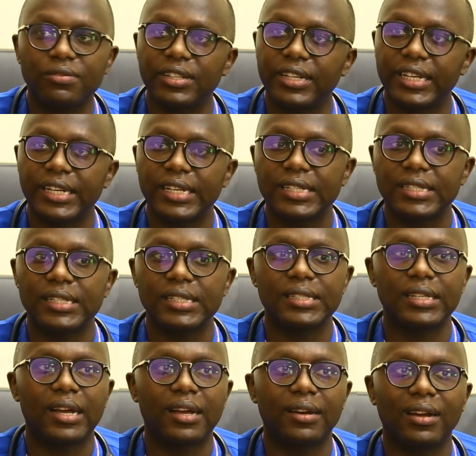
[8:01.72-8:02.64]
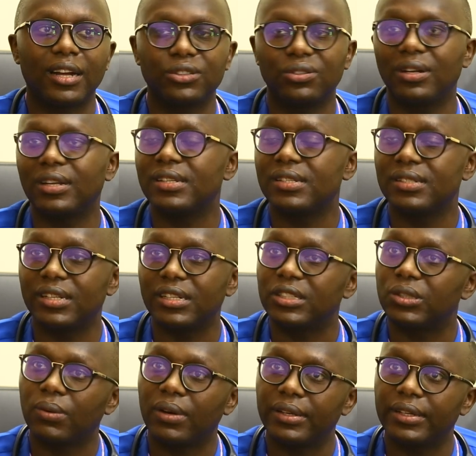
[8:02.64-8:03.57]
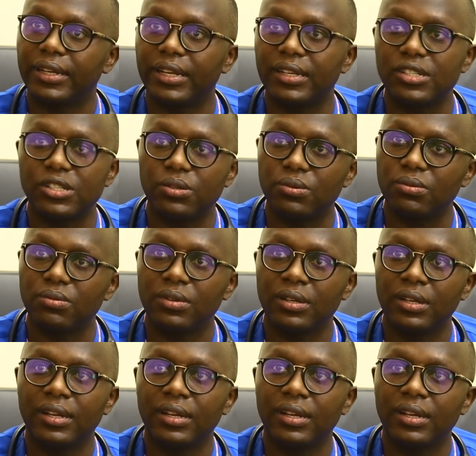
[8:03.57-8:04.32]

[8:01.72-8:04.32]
of the cases are actually stage 1 and 2.